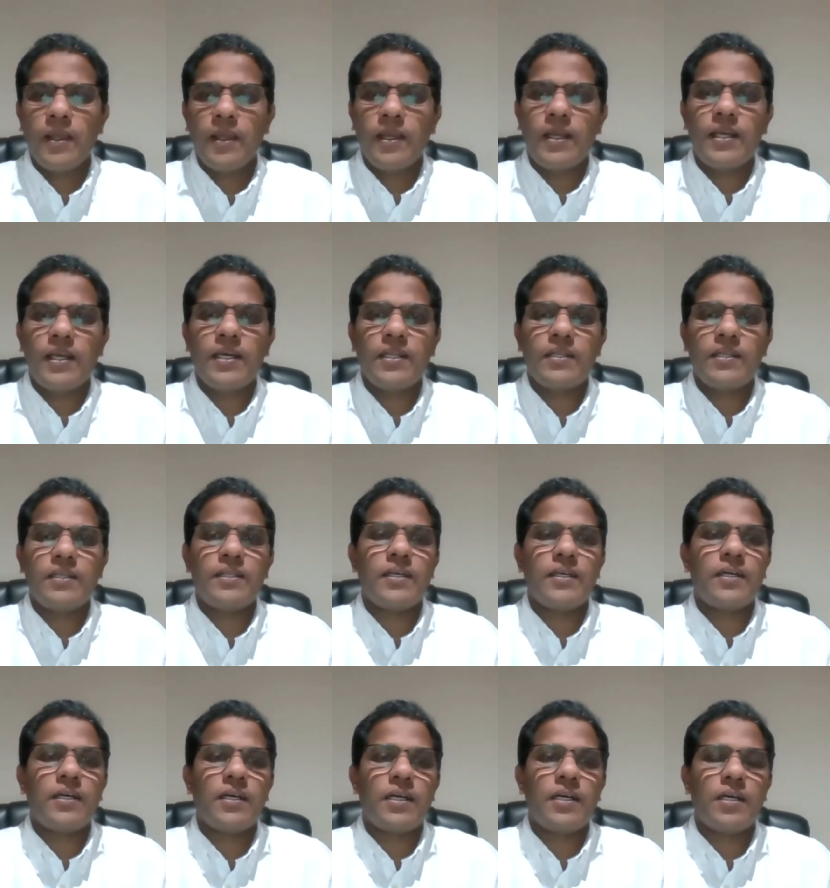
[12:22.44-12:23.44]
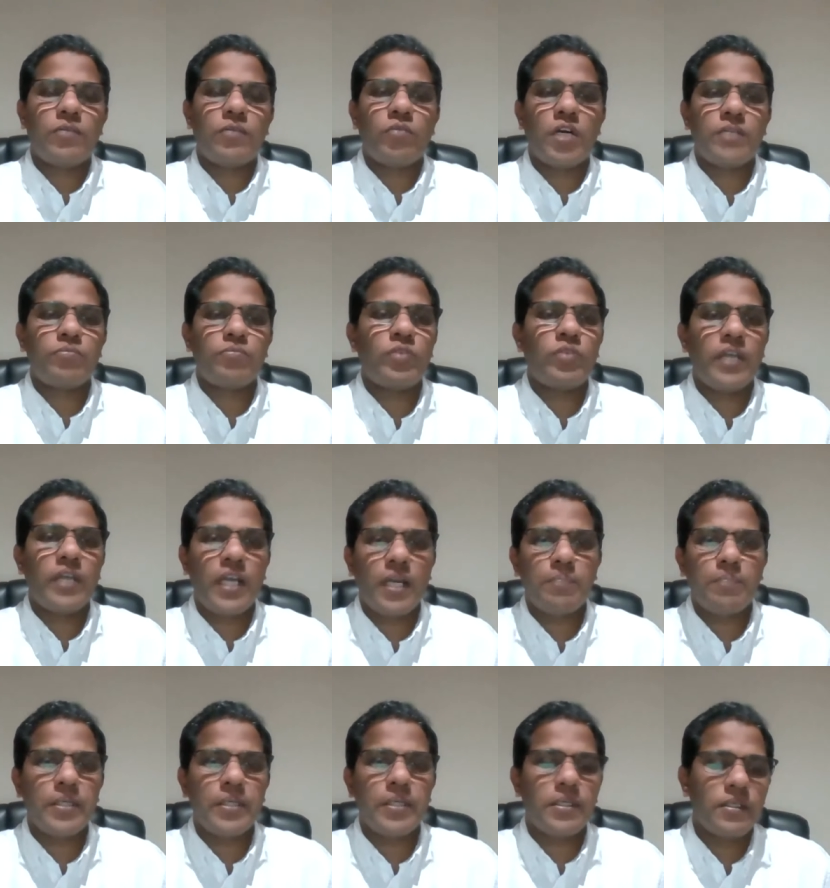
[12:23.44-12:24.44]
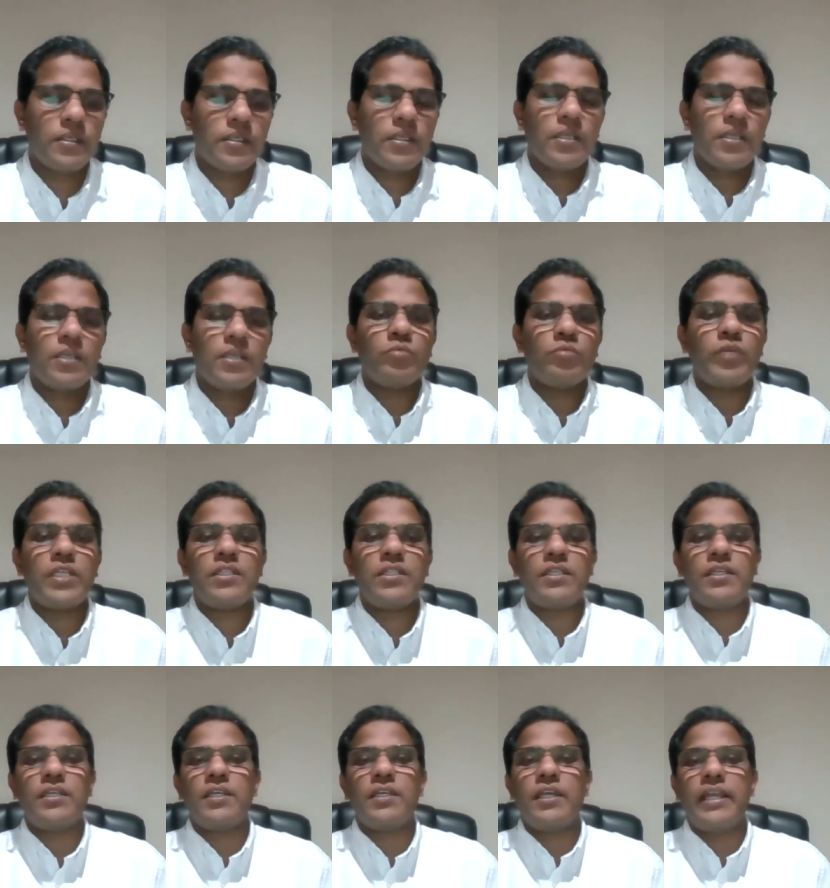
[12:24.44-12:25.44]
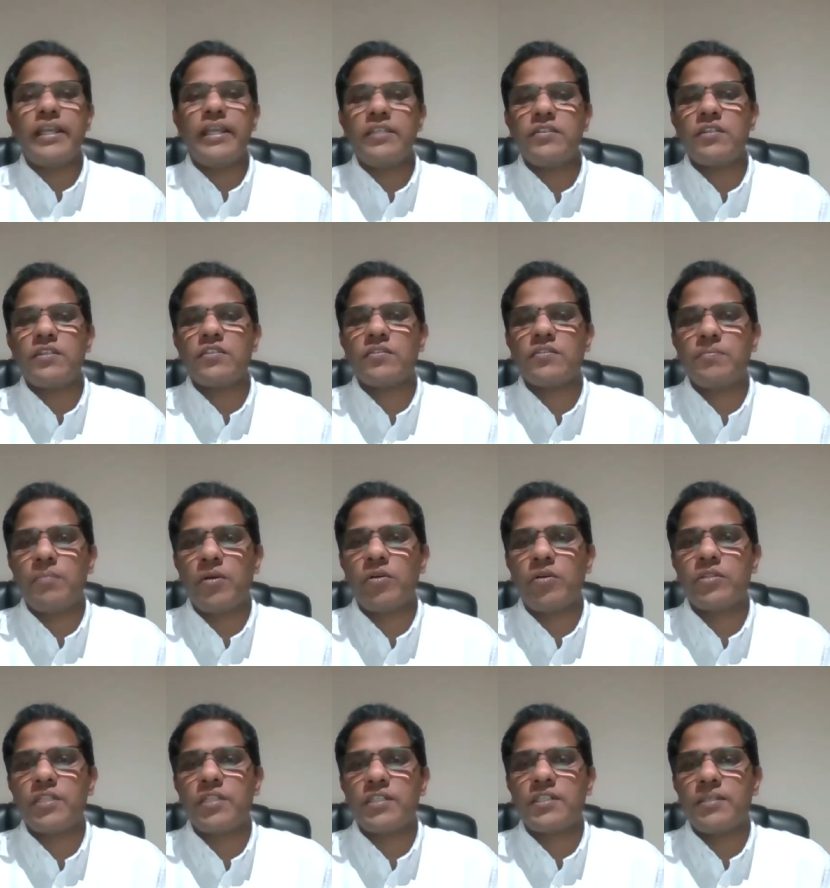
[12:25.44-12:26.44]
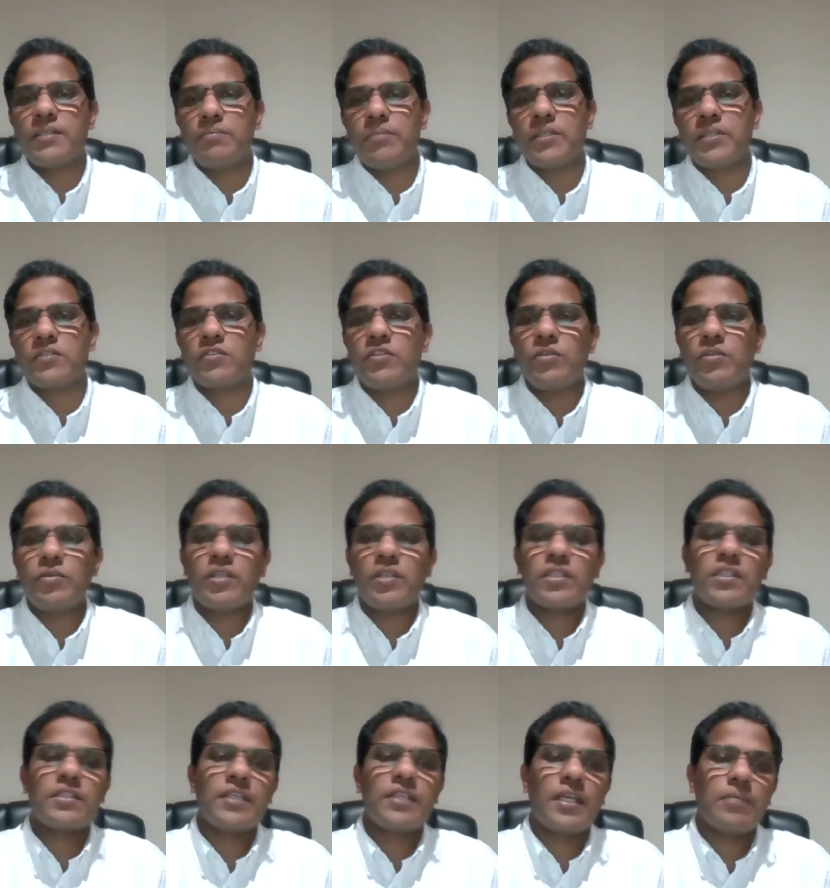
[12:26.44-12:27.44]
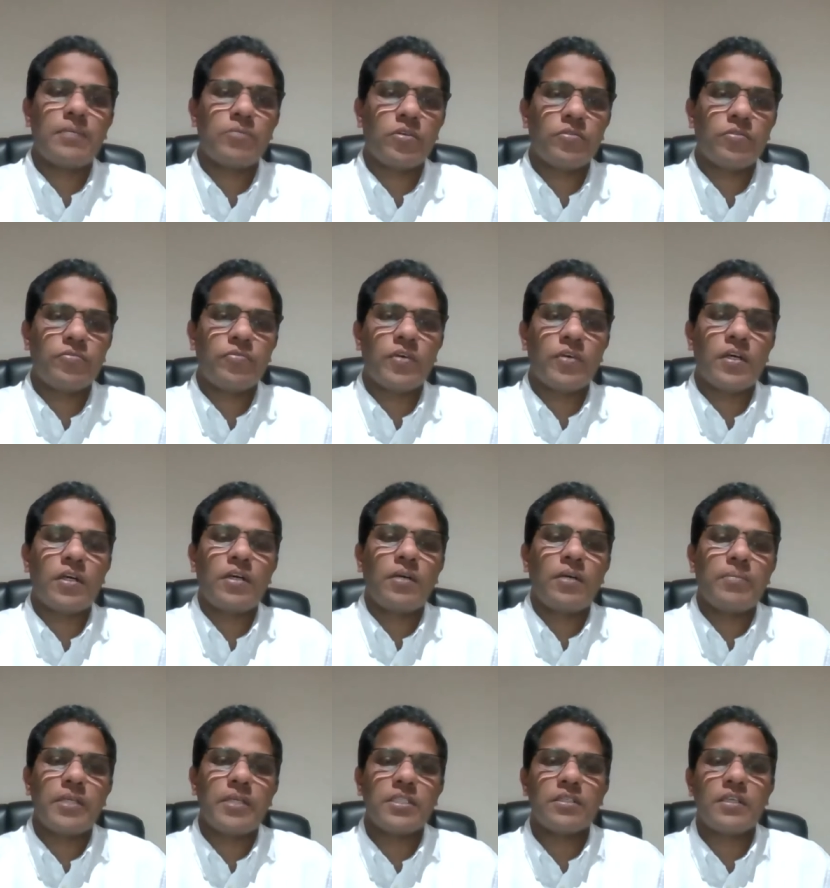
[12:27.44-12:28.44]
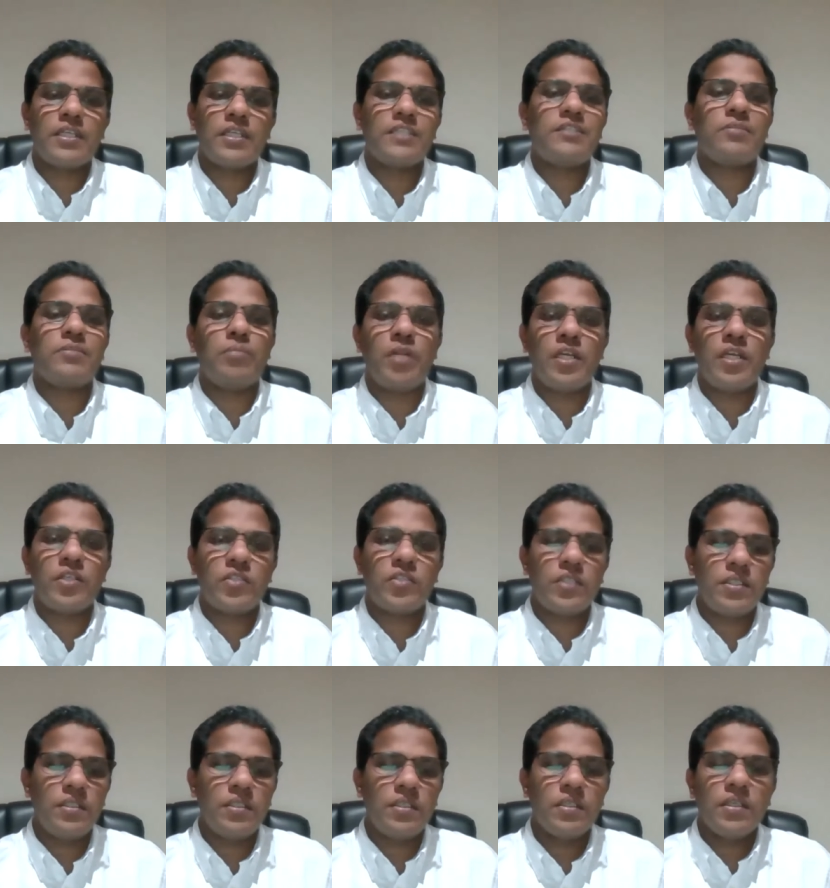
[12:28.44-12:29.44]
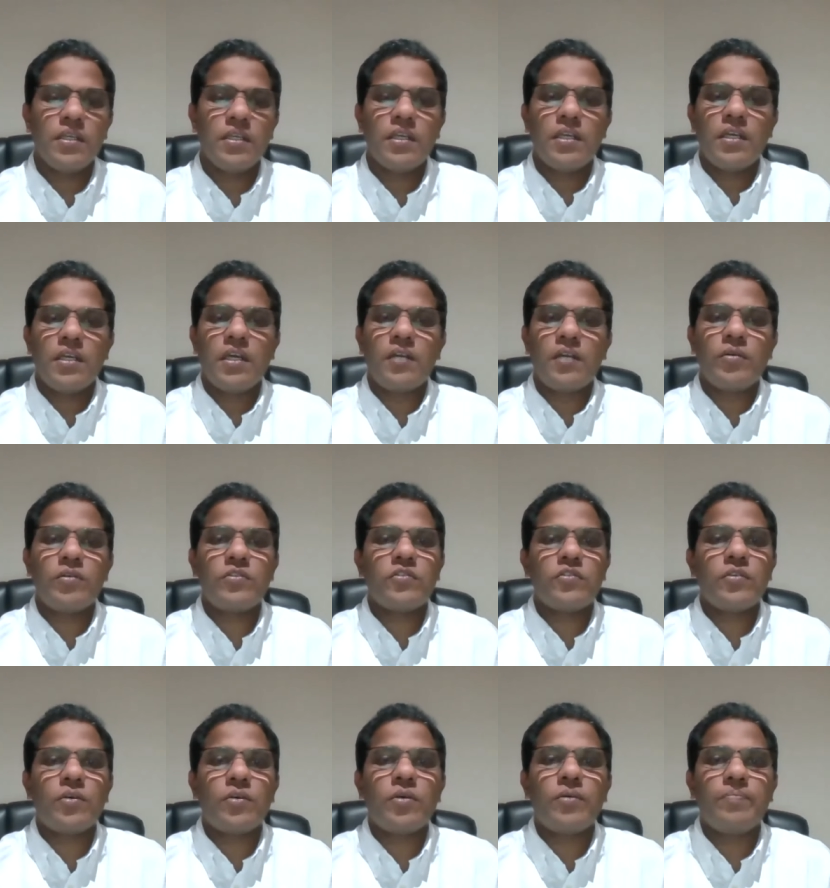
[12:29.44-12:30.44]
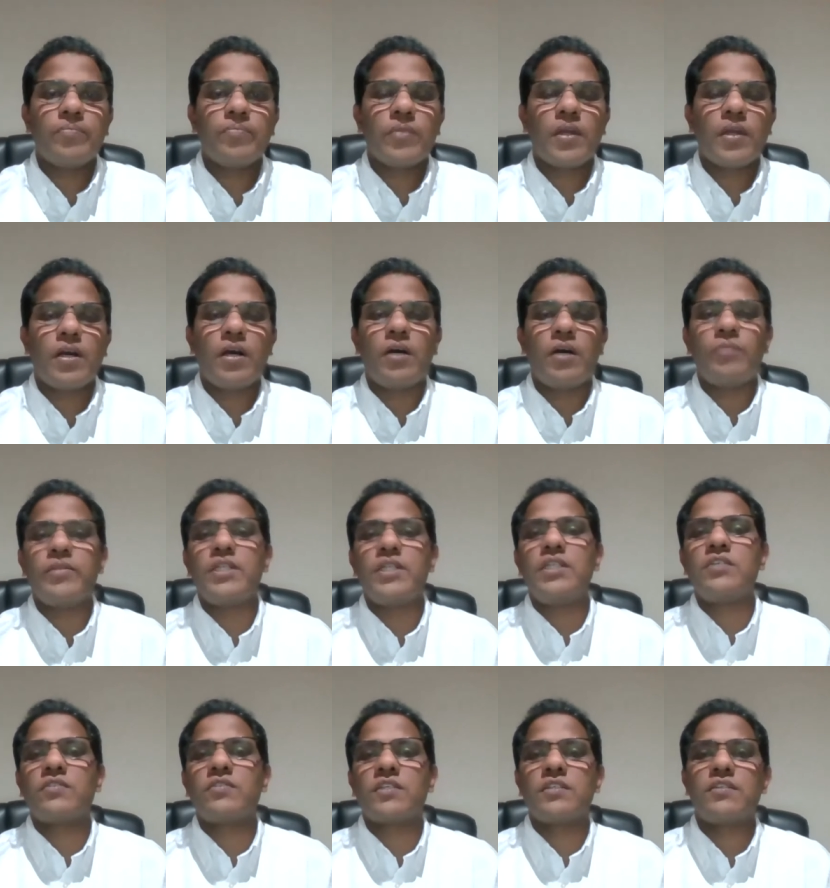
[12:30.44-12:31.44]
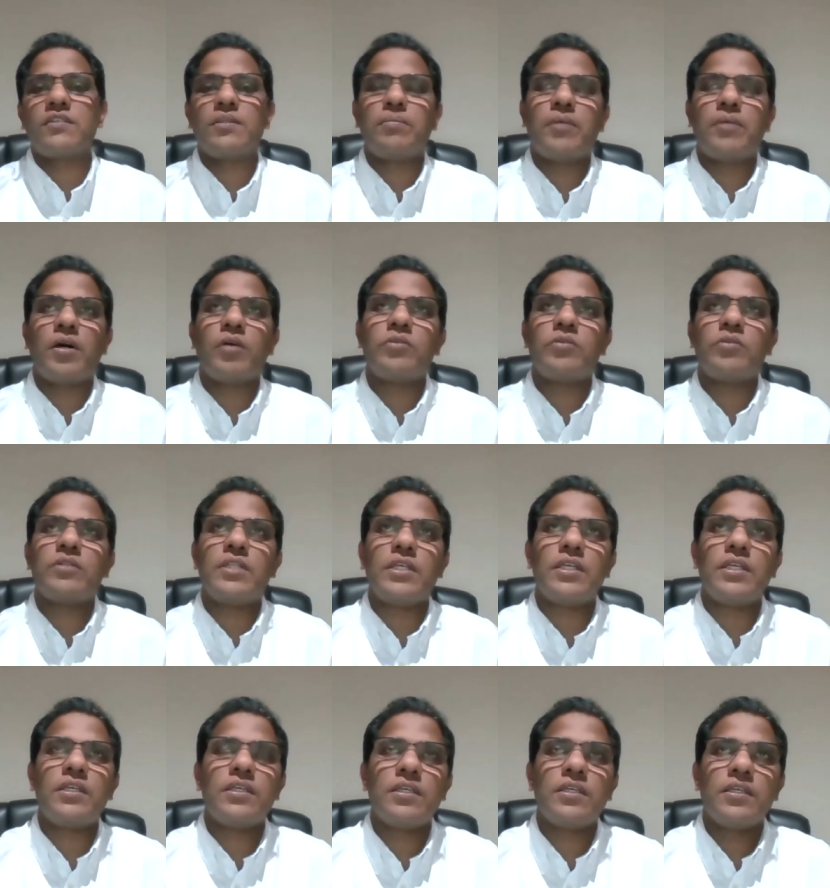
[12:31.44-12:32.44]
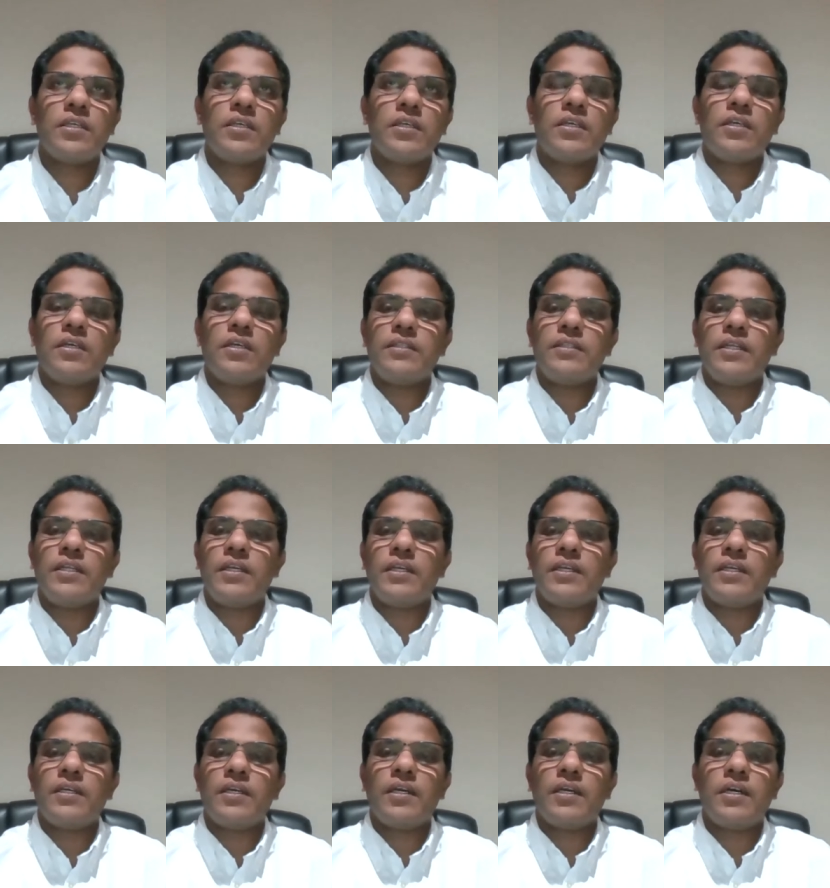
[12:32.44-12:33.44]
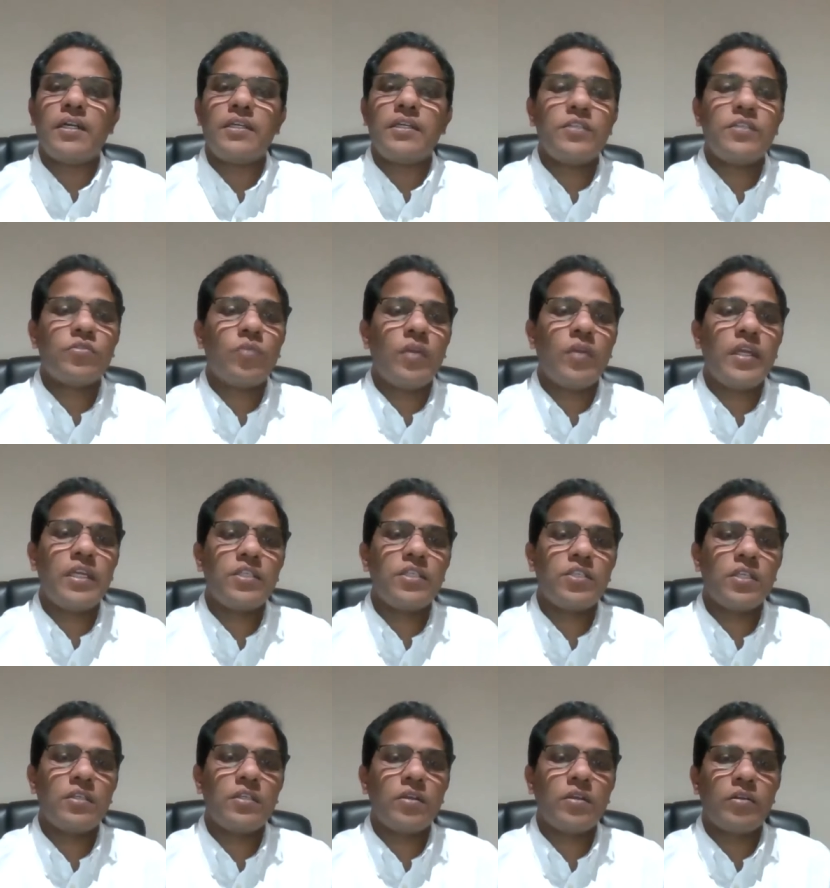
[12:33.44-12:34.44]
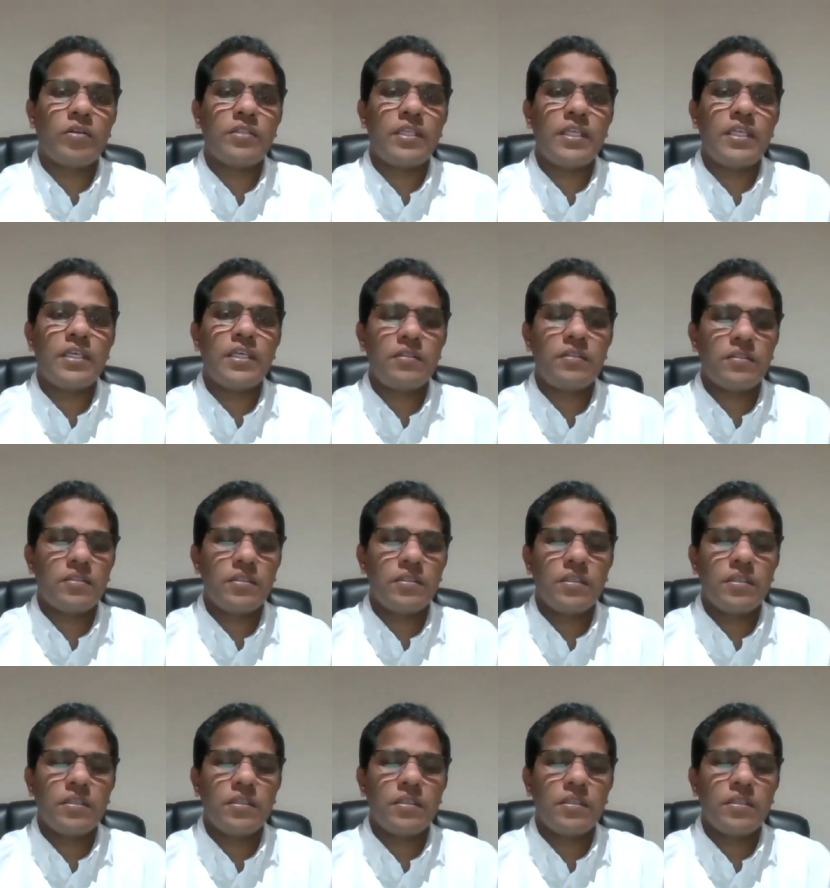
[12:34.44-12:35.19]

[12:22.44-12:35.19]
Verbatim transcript: and uh, uh, what would happen when the angels blow the trumpets during the time of, uh, I mean, Great Tribulation. And also, we discussed about the, the desolation on the earth,